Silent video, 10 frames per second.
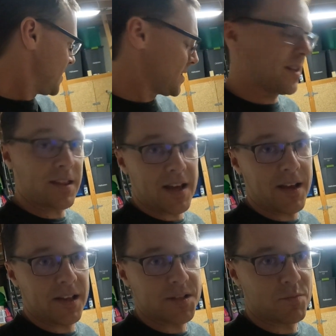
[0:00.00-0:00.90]
I think
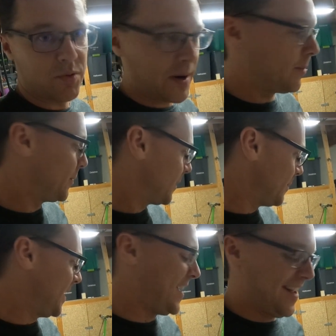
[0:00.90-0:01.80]
that is probably what I'm
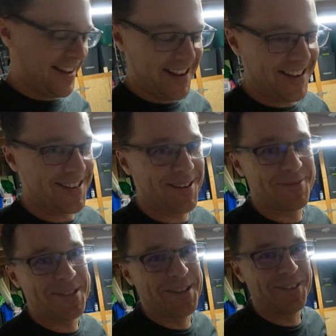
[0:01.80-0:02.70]
gonna end up
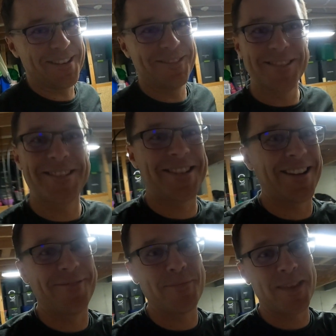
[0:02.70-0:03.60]
doing, which is
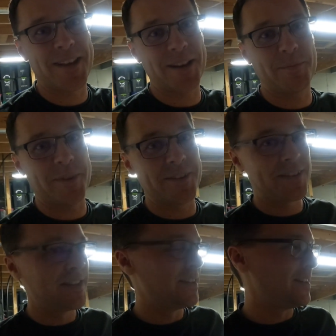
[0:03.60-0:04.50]
kind of pathetic, but
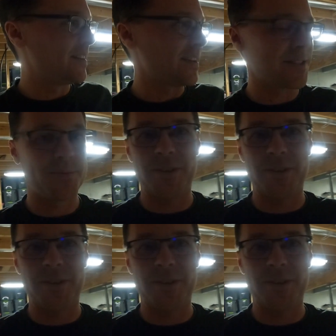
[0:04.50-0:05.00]
I guess